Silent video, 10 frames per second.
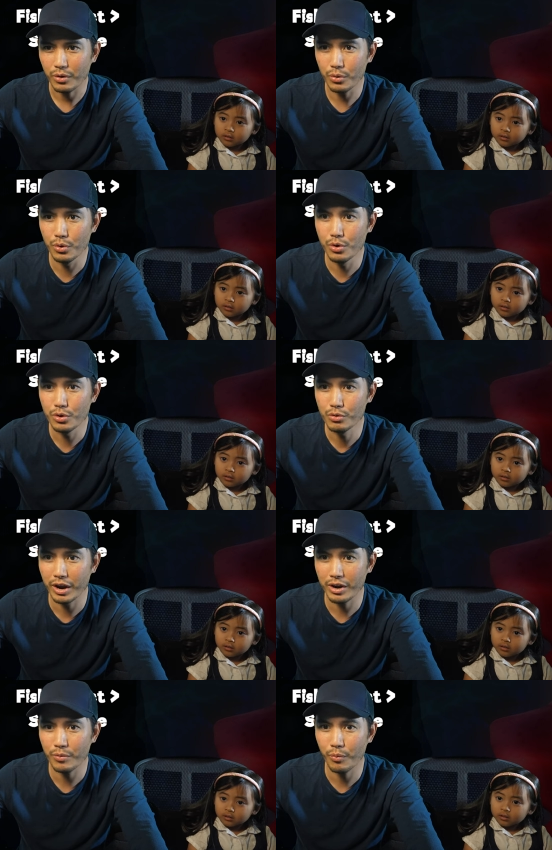Speaker 1: Ooh,
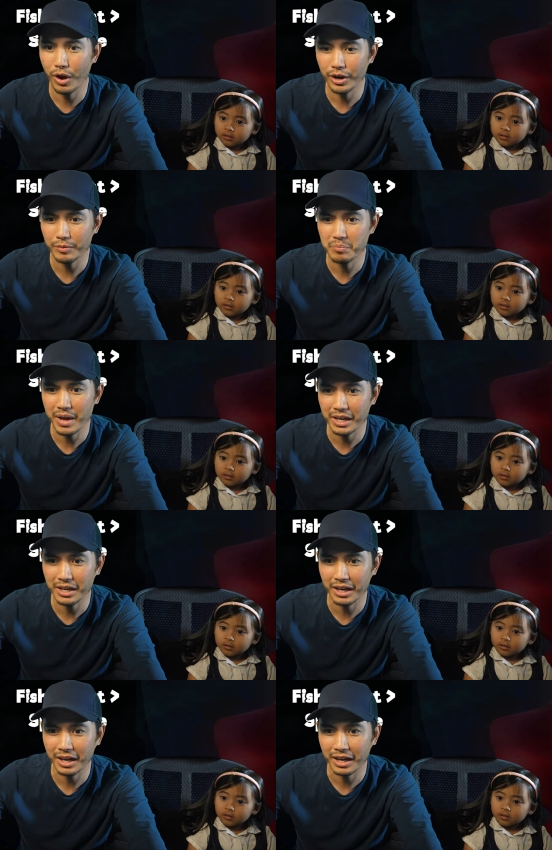great white
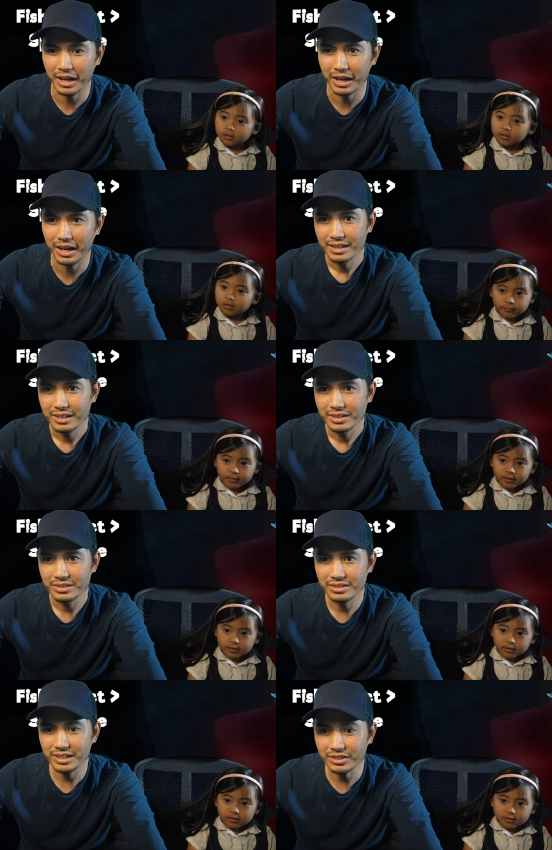mecha.
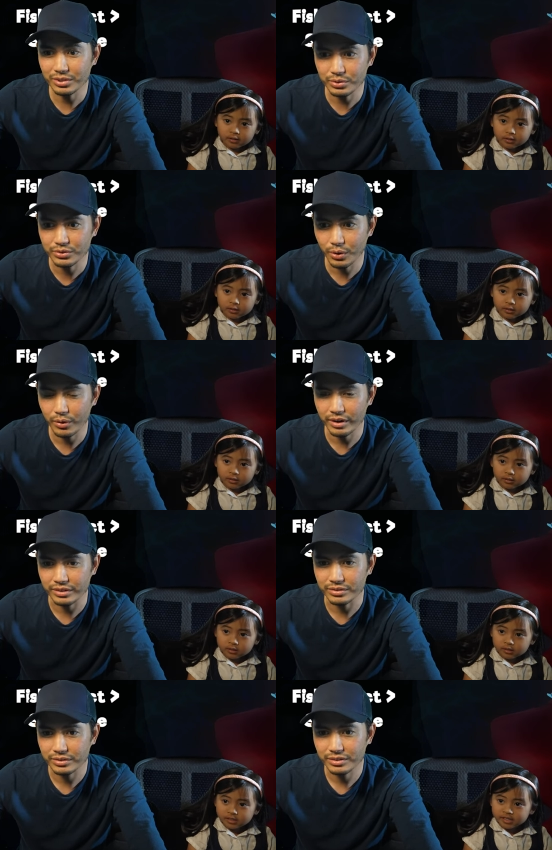
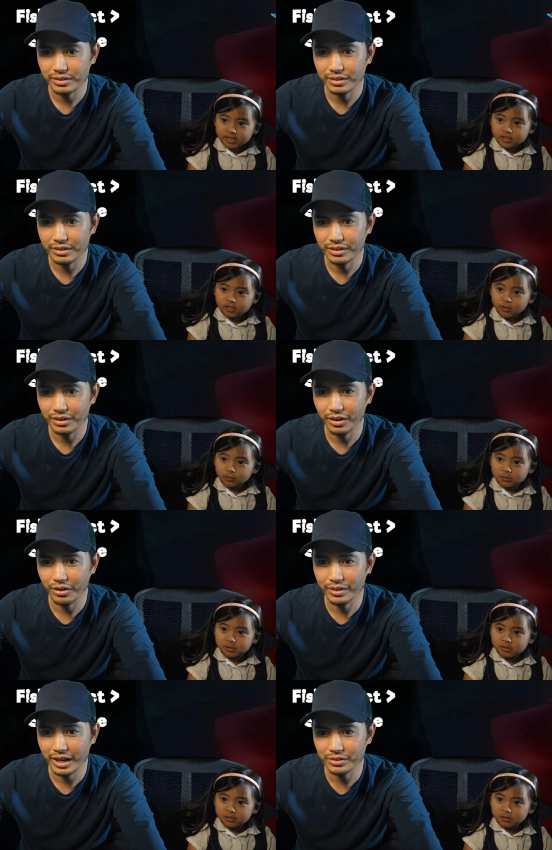Styxosaurus. Styxosaurus.
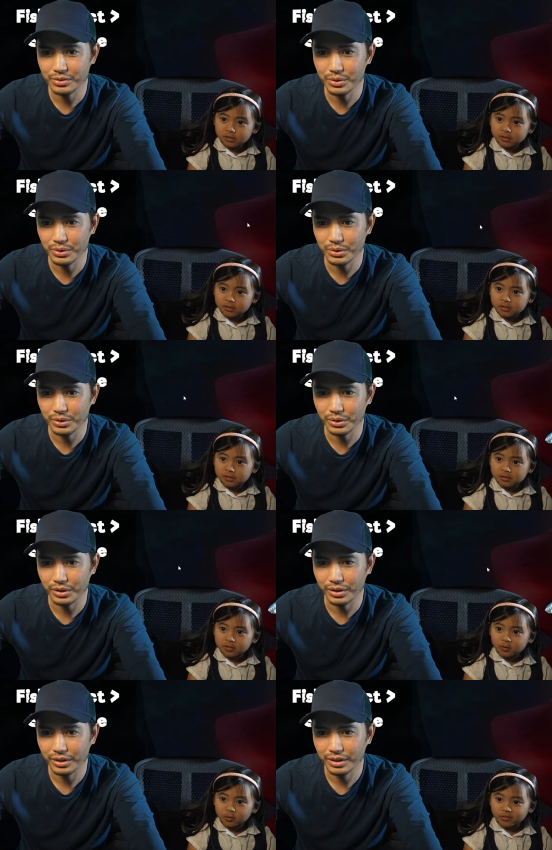Oh, that's
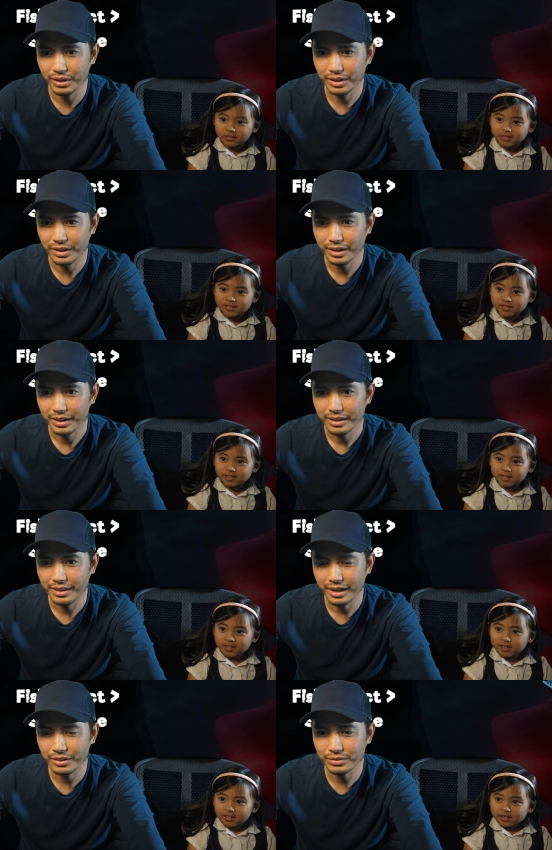cool.
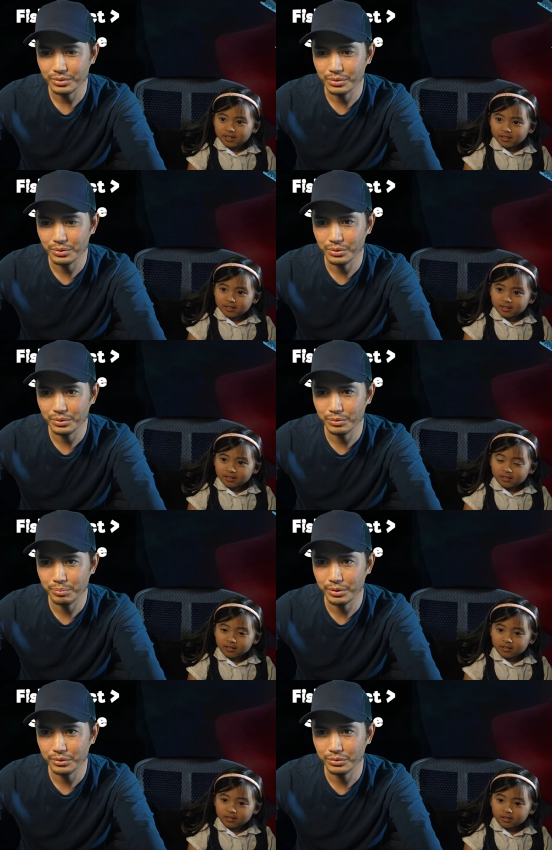That is a cool
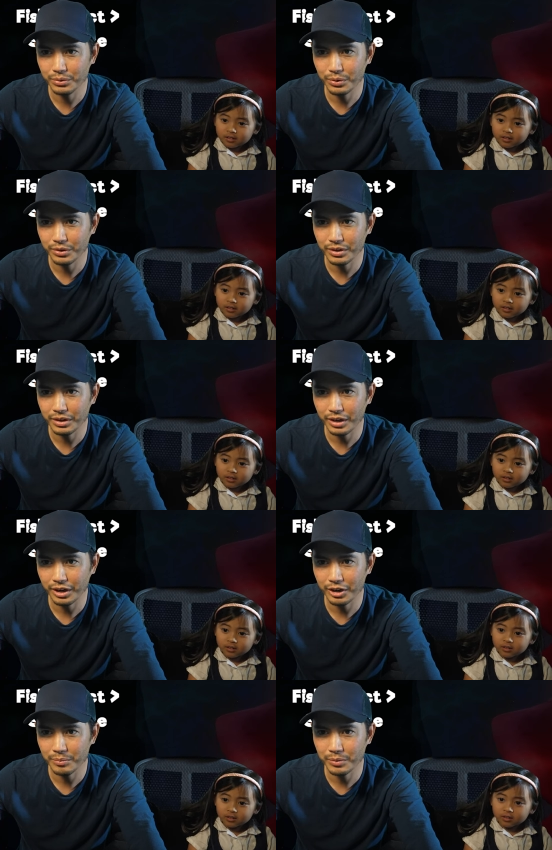prehistoric
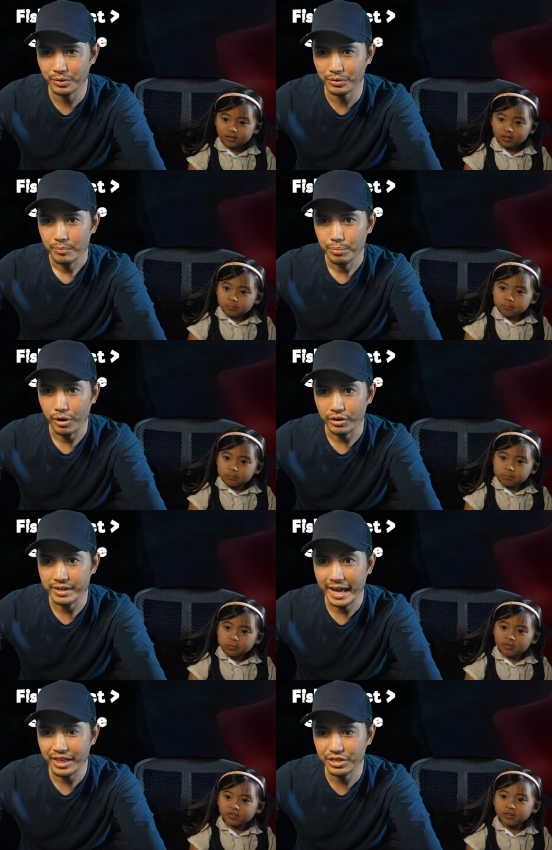animal.
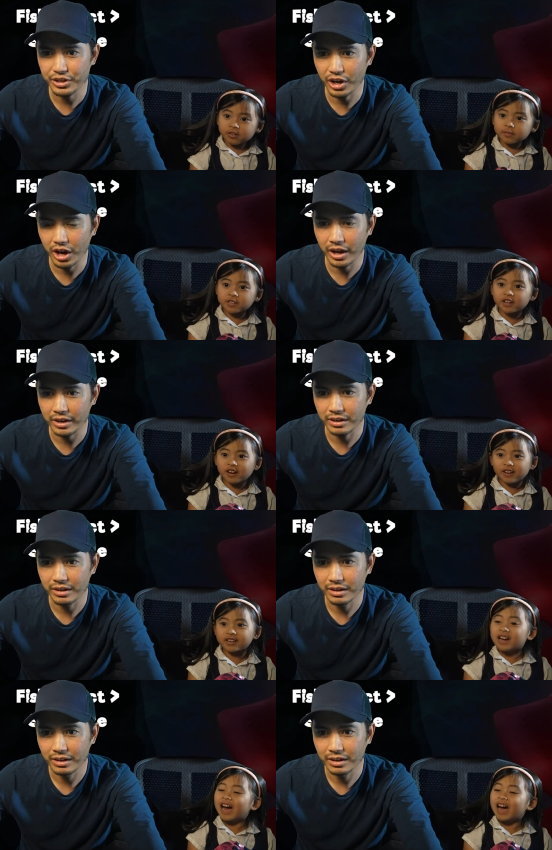Prognathodon.